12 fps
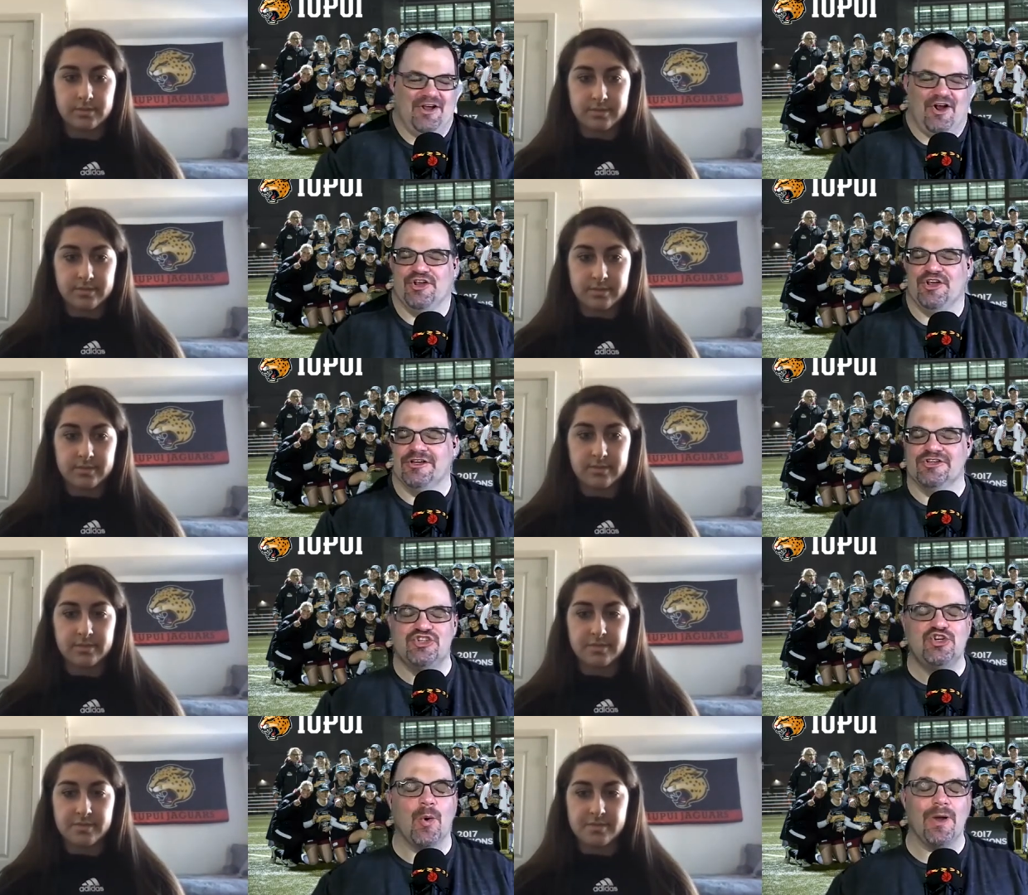Speaker 1: are you
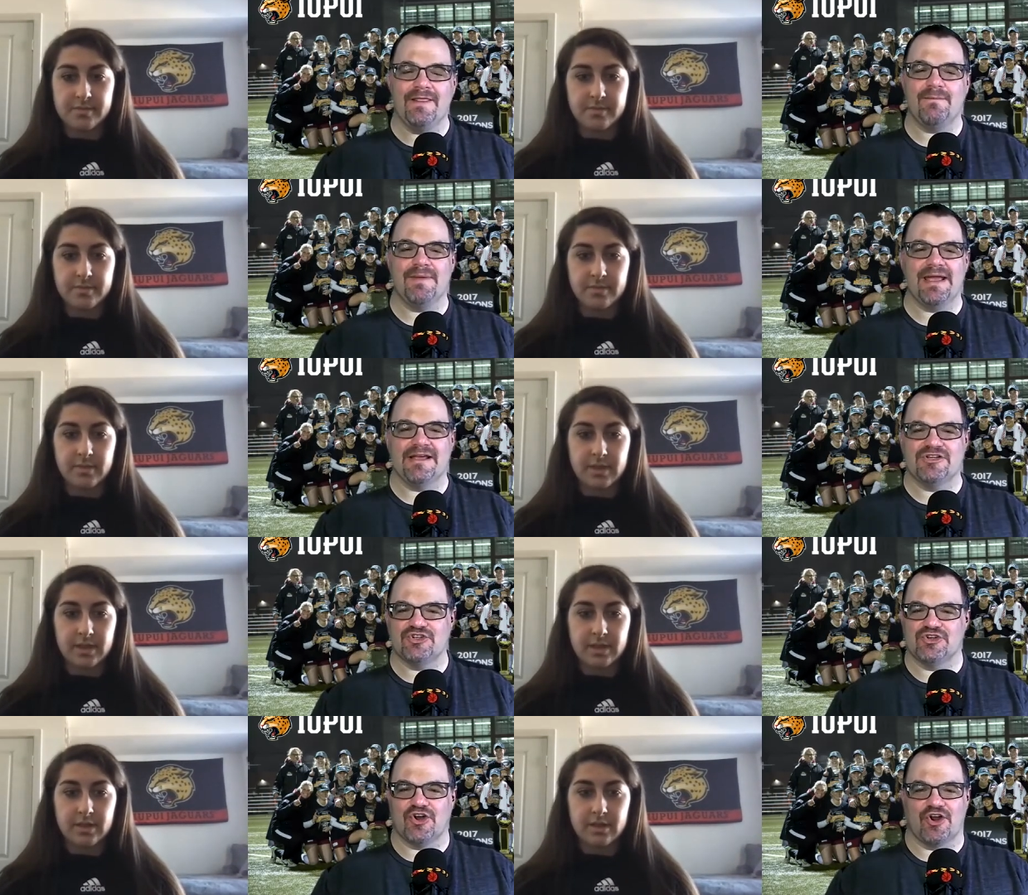enjoying the
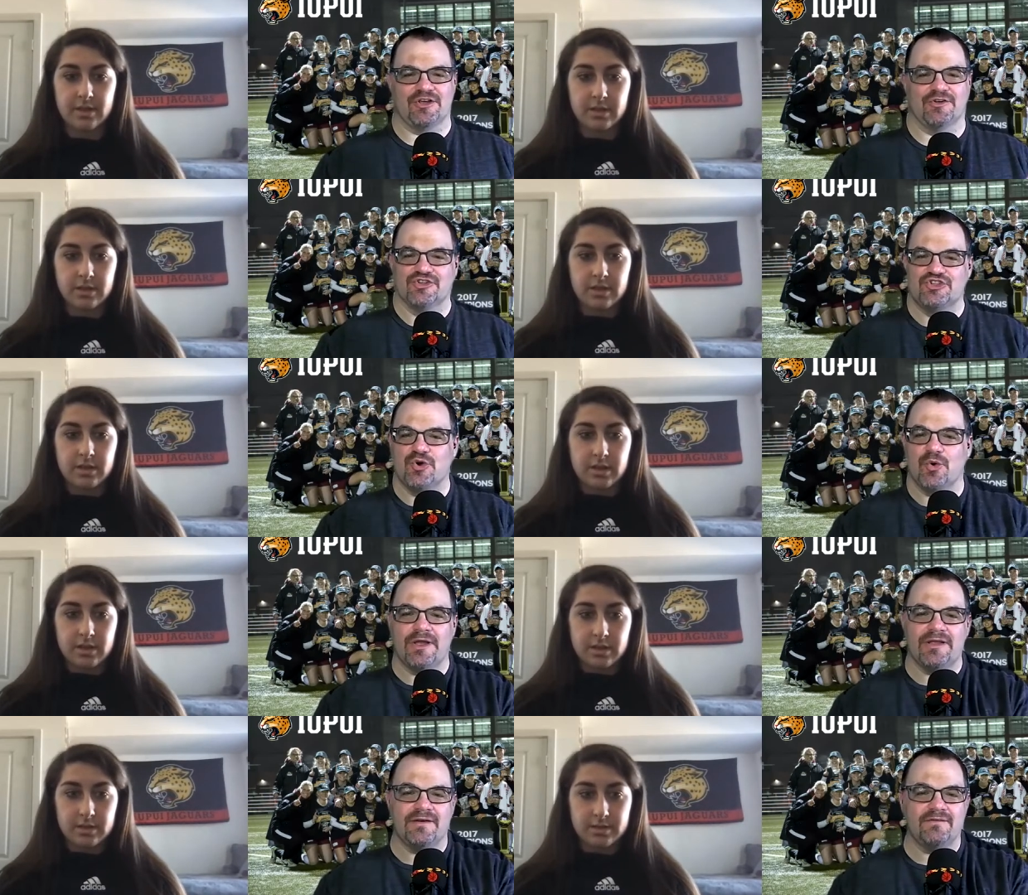major? Are you
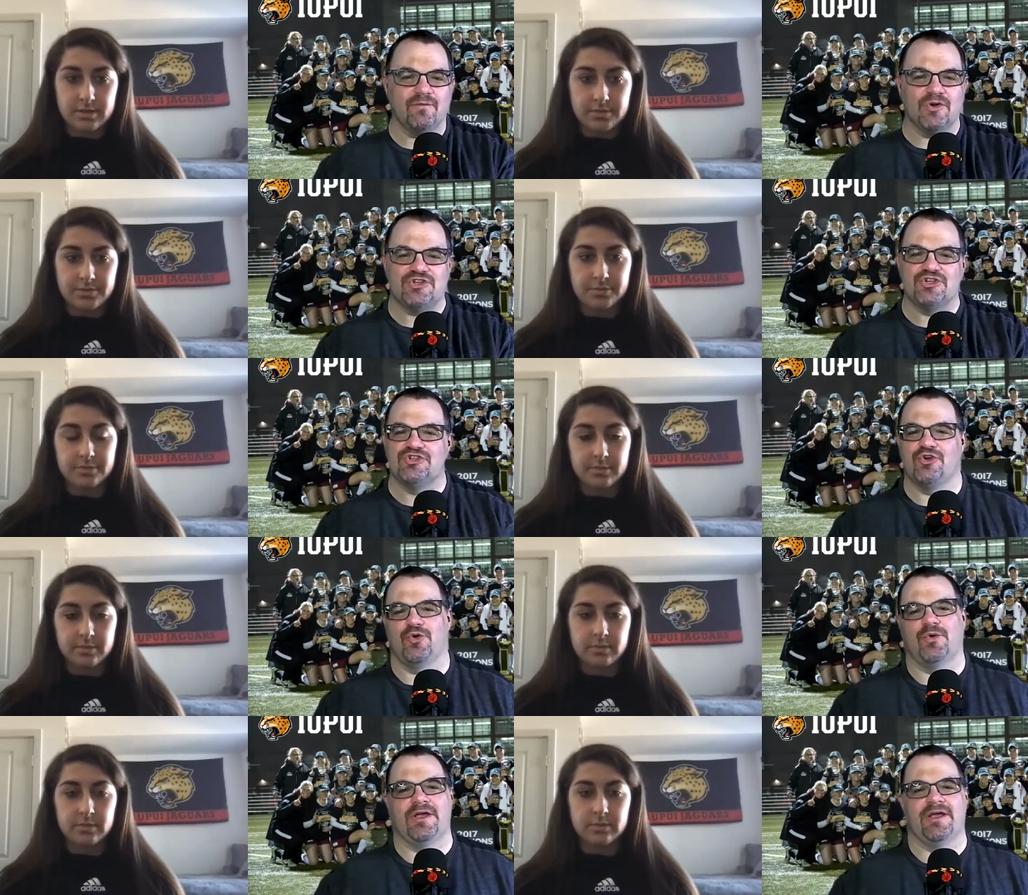enjoying what you're
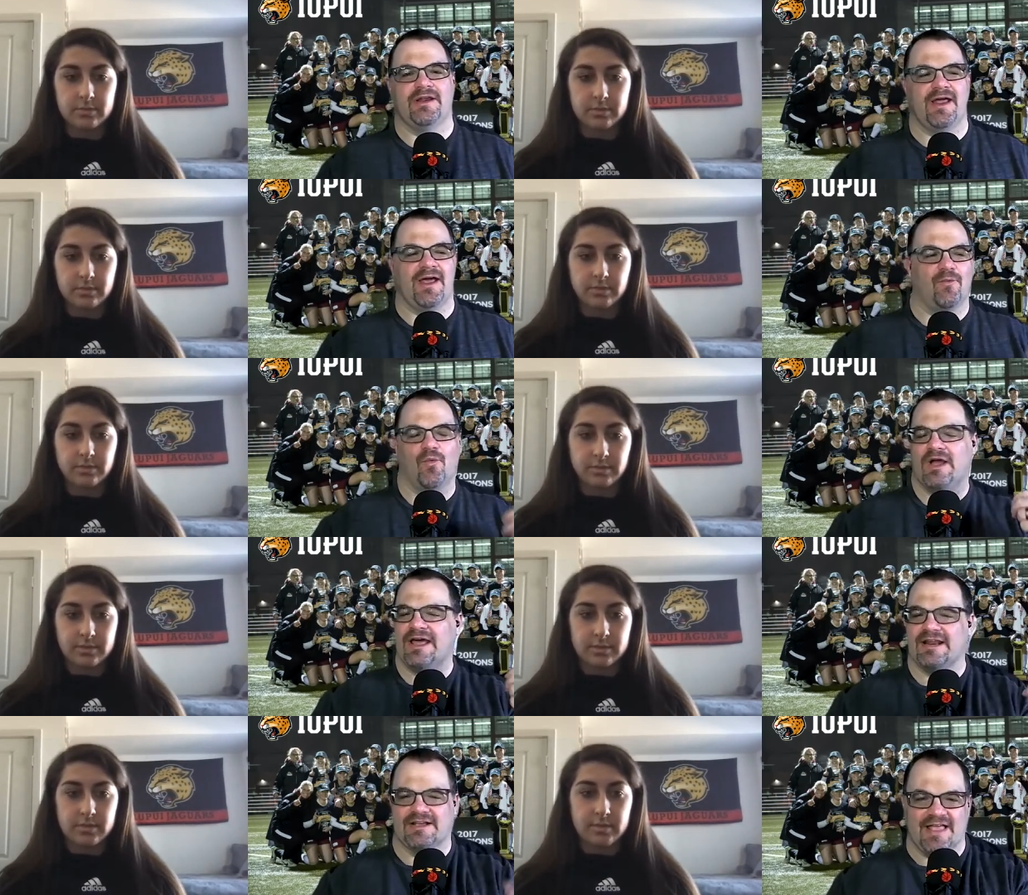doing?
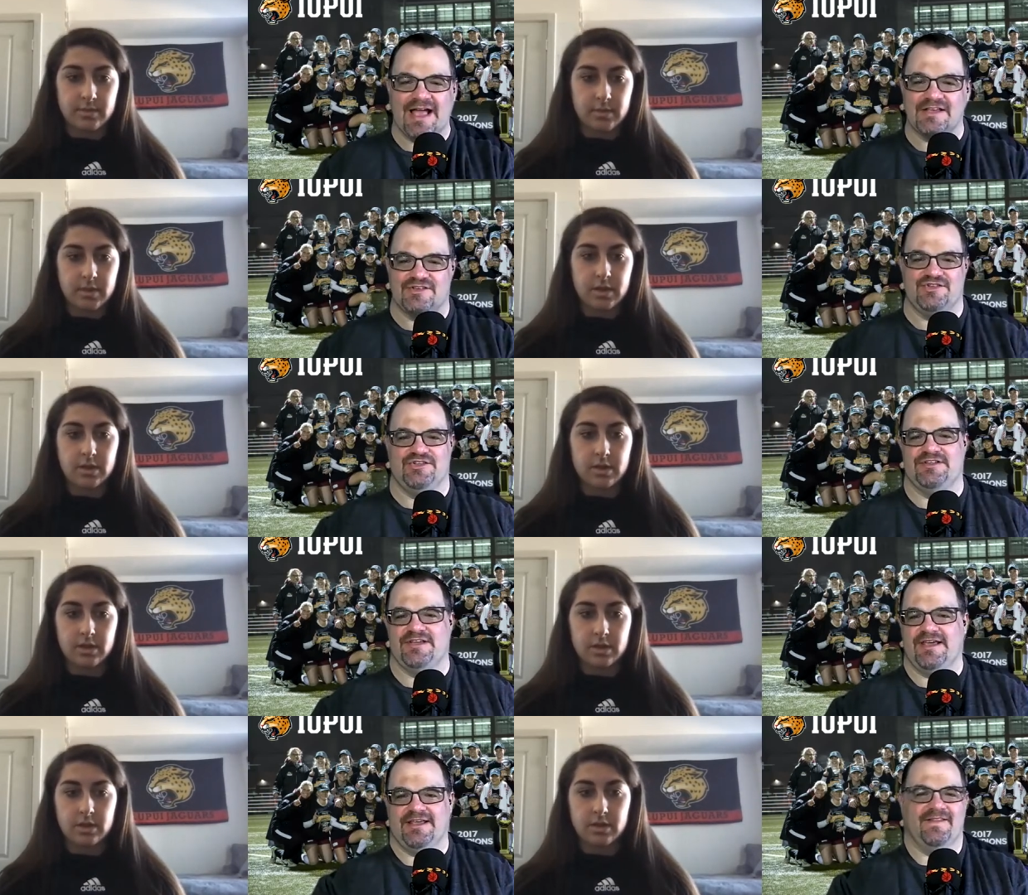What kind of classes
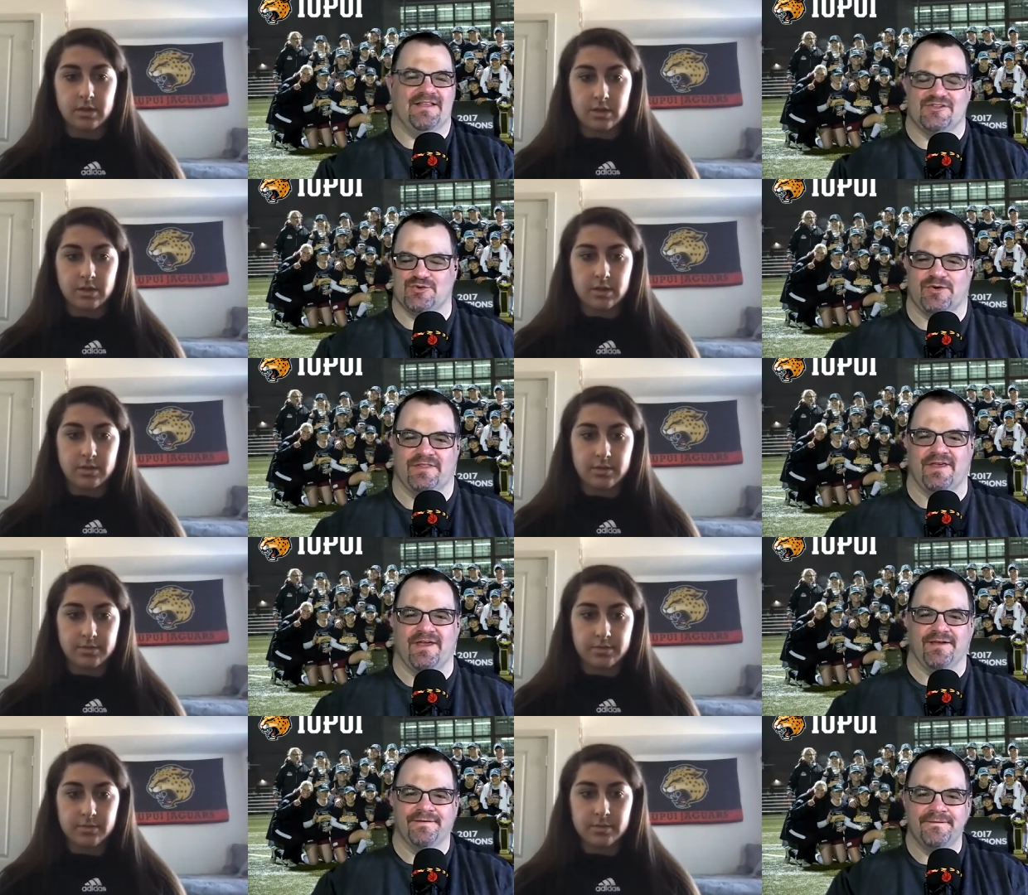you taking? That sort of
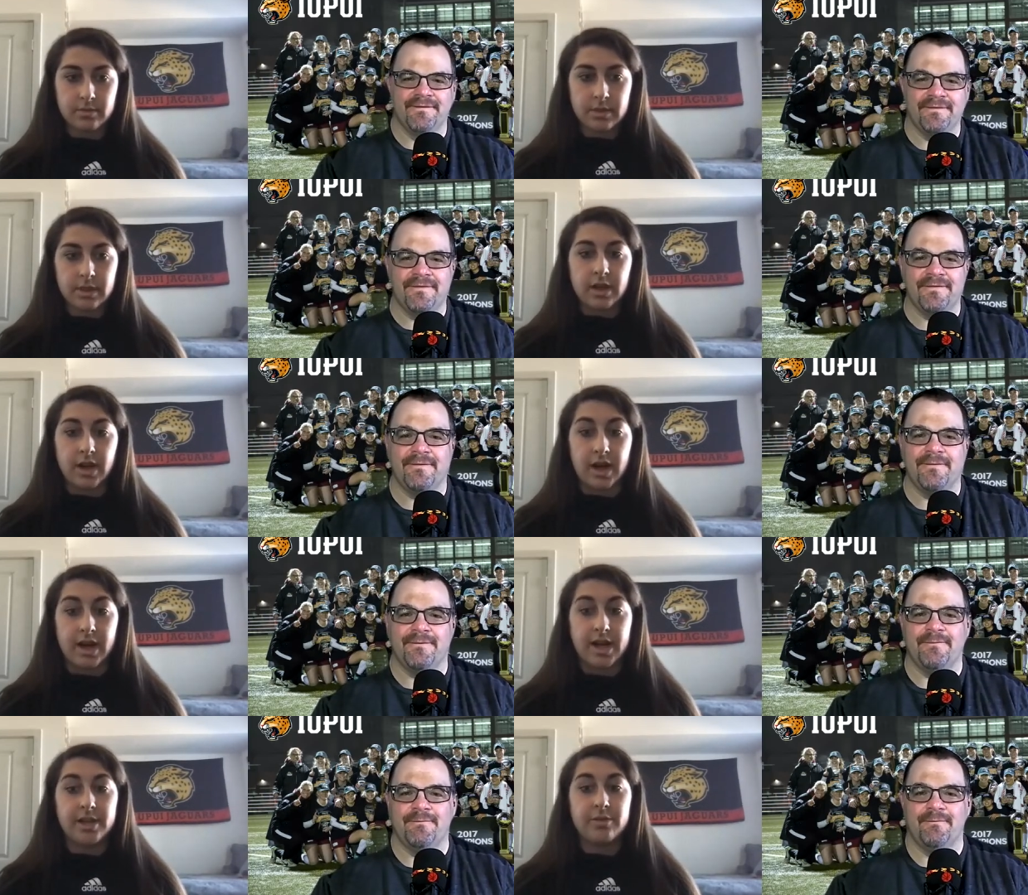thing.
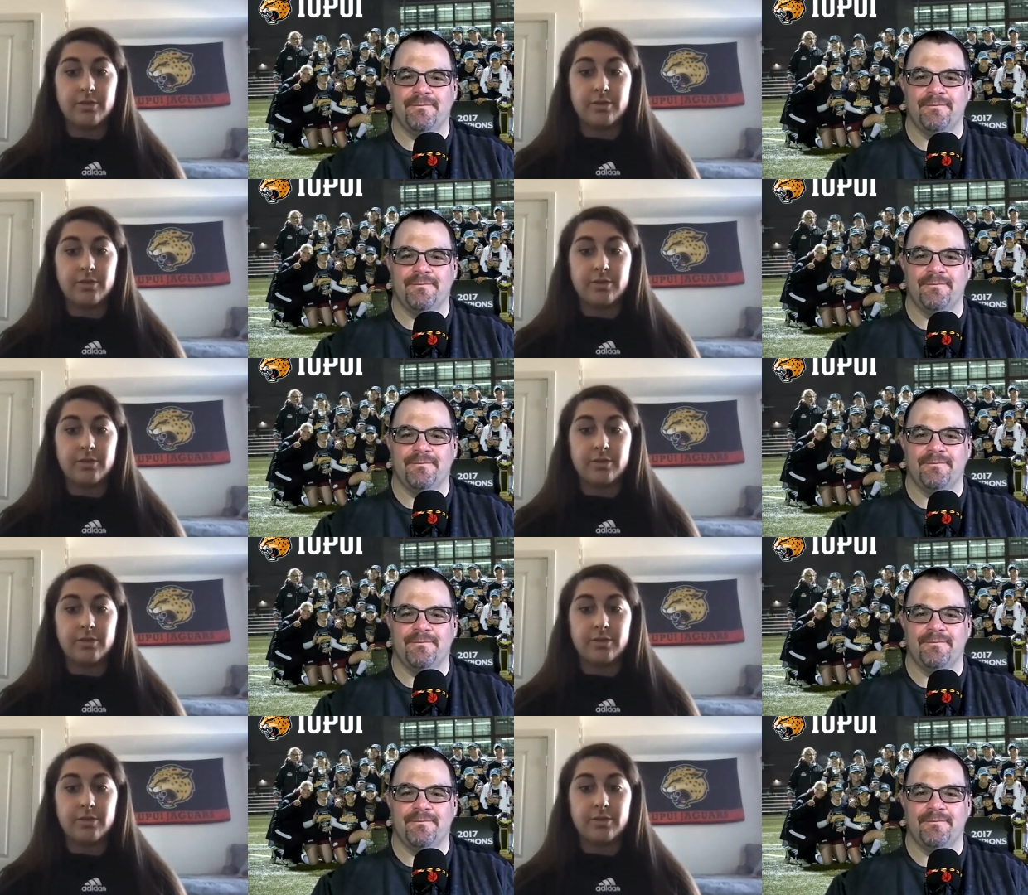
Speaker 2: I